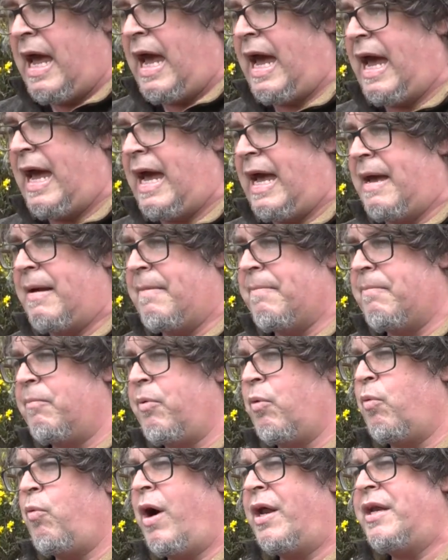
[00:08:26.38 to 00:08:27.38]
But
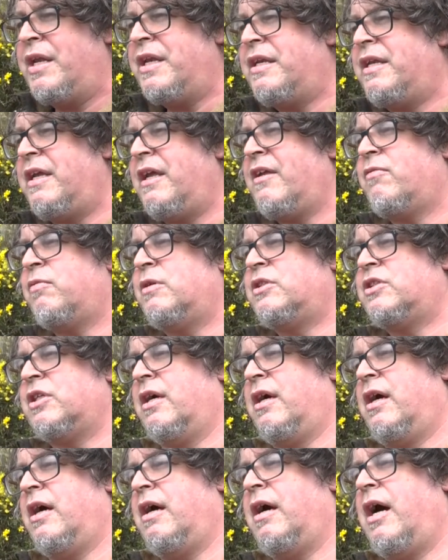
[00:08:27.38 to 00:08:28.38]
one of the things which
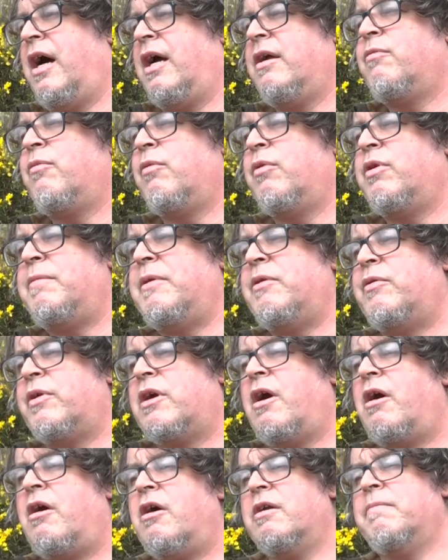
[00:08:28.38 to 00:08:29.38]
I would have been
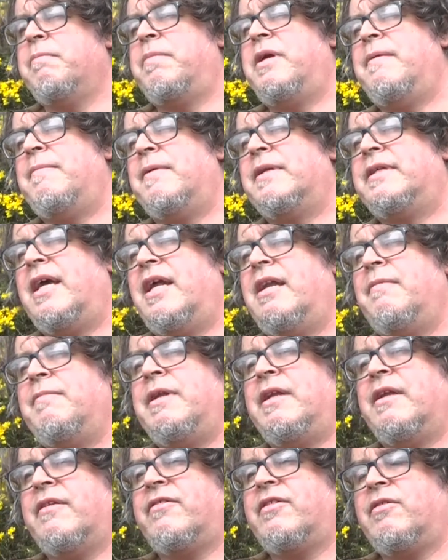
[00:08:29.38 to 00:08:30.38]
recording people telling me
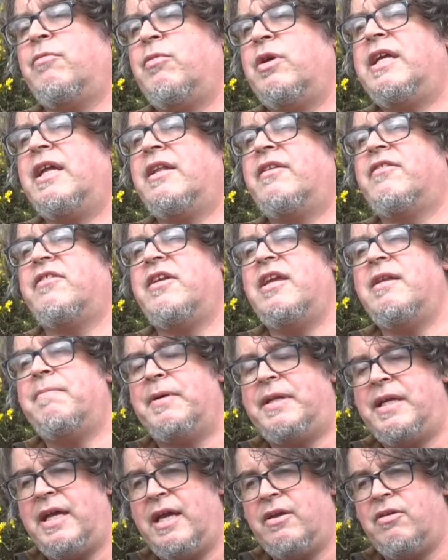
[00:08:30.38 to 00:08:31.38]
this, they would get seed
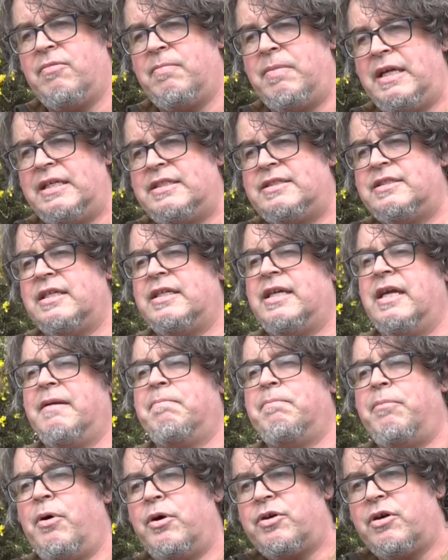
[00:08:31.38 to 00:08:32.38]
potato blessed, they'd get
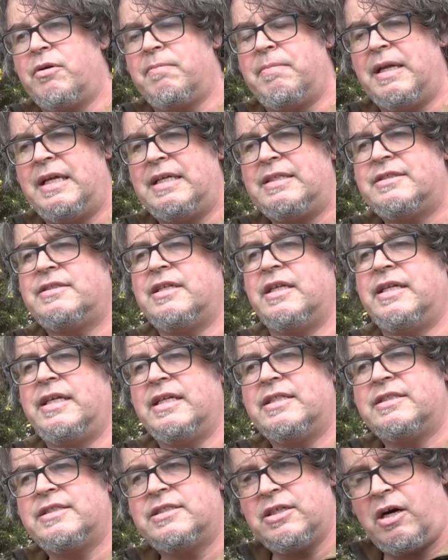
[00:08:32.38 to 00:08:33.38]
butter blessed, they'd
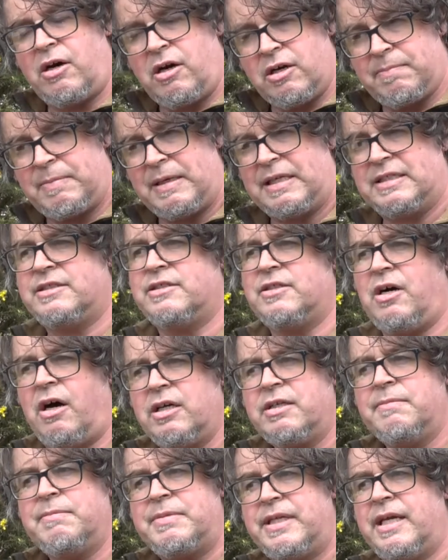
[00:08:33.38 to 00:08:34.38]
get salt blessed.
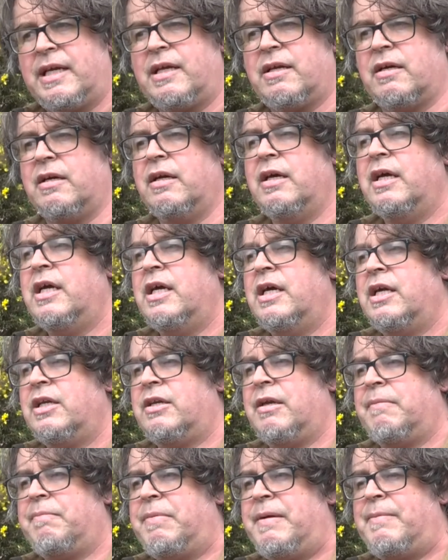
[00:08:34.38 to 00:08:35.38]
Salt in particular,
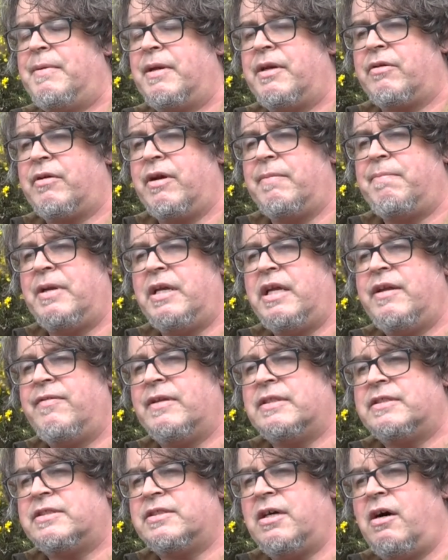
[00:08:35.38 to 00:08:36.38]
the people had a great belief
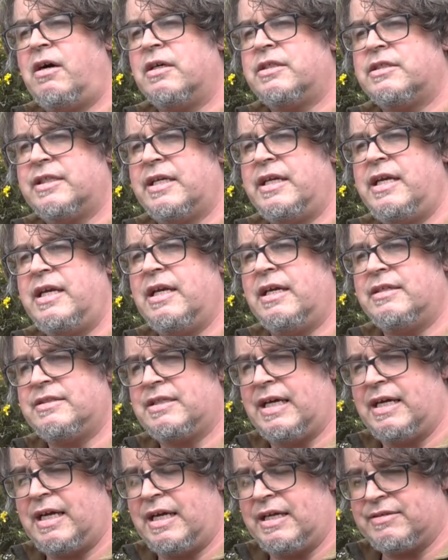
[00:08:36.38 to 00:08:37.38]
in salt as
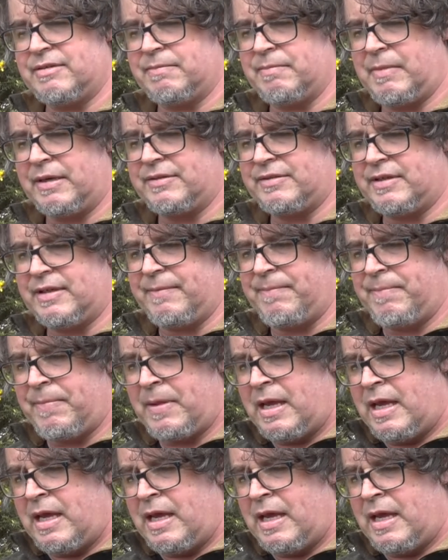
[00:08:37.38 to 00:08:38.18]
a